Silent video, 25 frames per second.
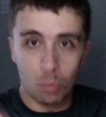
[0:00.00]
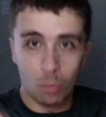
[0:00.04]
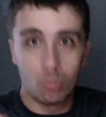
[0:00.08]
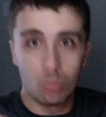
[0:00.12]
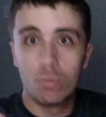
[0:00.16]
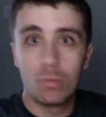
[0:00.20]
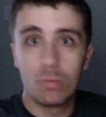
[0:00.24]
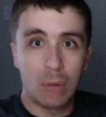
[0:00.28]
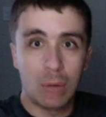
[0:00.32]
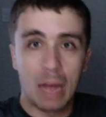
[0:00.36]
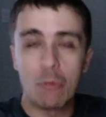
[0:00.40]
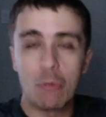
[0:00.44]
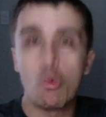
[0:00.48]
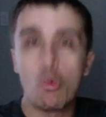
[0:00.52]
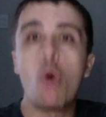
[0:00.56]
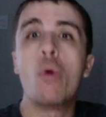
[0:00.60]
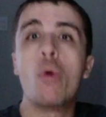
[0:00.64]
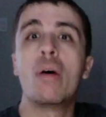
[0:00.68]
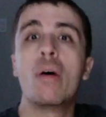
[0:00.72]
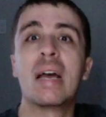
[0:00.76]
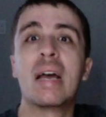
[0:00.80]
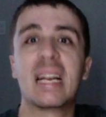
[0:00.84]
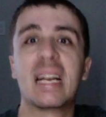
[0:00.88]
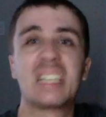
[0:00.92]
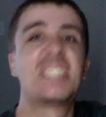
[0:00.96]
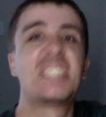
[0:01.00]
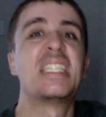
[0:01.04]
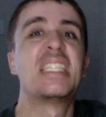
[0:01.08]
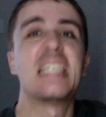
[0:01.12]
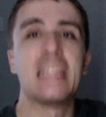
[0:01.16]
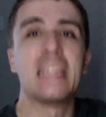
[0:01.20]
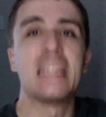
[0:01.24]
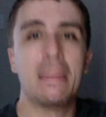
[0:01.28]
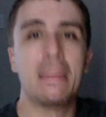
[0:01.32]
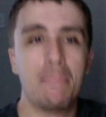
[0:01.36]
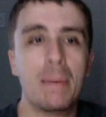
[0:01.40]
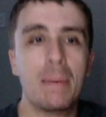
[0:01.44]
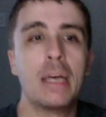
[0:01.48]
I won't exceed the
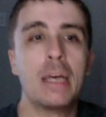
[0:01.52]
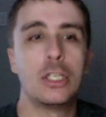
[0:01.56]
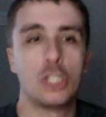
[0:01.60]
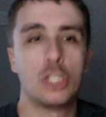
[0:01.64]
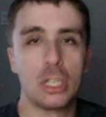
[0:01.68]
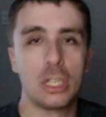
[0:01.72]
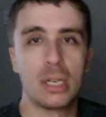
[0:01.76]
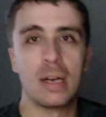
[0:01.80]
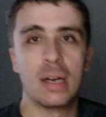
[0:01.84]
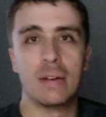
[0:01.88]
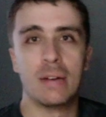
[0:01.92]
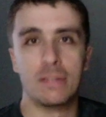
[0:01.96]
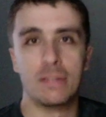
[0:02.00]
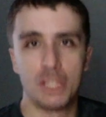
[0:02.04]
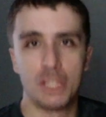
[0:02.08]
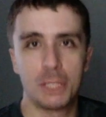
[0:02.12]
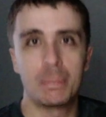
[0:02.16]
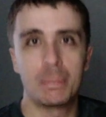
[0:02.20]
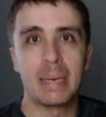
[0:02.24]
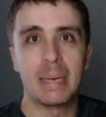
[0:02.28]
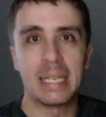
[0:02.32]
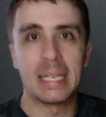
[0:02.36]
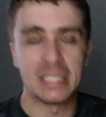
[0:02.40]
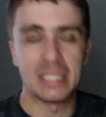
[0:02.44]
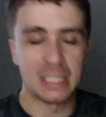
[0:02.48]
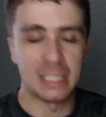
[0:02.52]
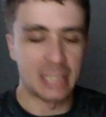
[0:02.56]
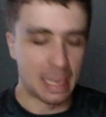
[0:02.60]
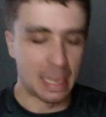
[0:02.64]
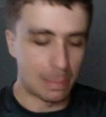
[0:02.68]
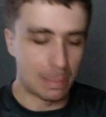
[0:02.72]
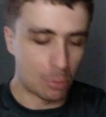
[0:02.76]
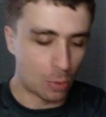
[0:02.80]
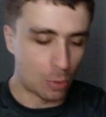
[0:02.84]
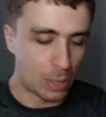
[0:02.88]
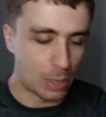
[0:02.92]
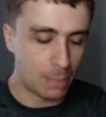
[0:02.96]
budget of space at that point.